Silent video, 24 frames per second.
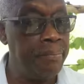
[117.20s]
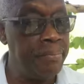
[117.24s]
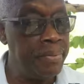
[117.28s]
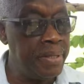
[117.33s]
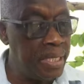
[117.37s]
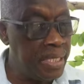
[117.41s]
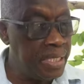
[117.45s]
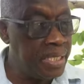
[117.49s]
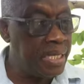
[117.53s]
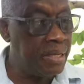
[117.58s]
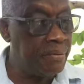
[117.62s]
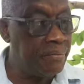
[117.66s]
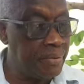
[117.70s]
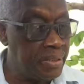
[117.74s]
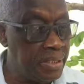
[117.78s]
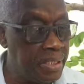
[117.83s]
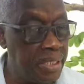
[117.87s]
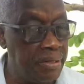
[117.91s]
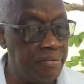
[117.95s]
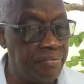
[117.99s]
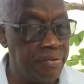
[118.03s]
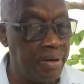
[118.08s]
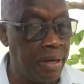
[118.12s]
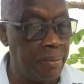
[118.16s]
being given to
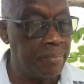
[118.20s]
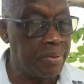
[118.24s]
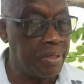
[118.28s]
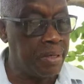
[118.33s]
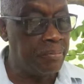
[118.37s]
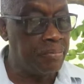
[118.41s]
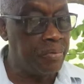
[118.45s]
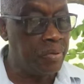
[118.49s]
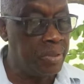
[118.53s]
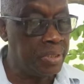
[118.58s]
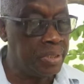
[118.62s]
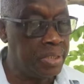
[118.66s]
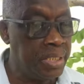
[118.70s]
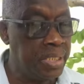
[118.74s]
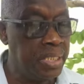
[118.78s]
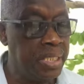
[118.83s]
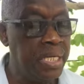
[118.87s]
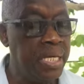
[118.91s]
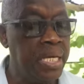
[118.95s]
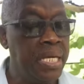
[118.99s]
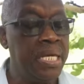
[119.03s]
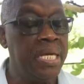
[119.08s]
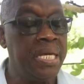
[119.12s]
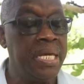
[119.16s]
the farming community
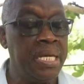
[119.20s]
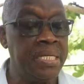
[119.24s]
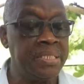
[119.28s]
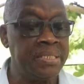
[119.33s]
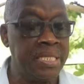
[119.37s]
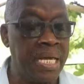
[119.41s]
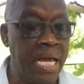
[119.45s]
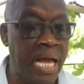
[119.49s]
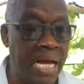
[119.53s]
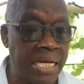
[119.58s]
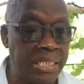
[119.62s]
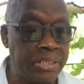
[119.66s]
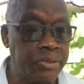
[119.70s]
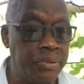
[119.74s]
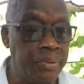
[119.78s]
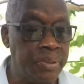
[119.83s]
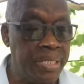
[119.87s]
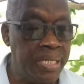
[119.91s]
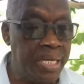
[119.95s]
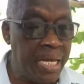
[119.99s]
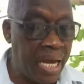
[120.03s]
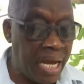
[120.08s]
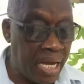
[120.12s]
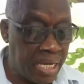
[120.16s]
is actually
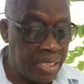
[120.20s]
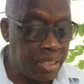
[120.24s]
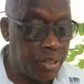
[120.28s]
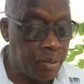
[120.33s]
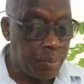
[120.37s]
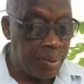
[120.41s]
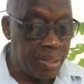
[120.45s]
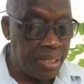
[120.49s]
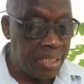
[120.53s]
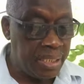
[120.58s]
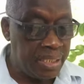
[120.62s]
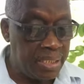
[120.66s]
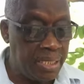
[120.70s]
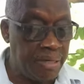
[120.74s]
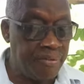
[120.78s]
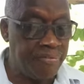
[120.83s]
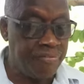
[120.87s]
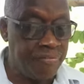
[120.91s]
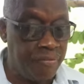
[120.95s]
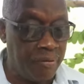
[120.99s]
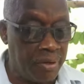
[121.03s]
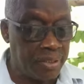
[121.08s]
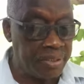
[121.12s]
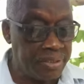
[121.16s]
adequate enough
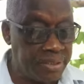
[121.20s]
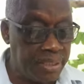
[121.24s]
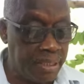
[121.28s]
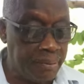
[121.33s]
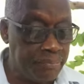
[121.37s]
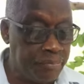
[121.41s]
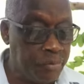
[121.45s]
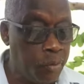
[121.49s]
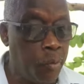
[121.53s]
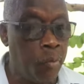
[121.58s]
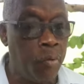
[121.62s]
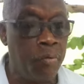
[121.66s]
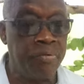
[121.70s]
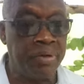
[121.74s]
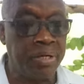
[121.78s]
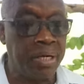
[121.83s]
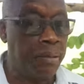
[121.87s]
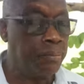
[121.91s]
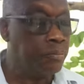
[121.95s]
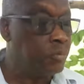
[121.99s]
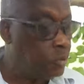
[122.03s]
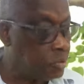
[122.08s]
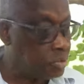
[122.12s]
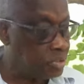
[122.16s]
for them to
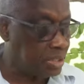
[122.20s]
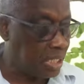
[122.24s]
overcome those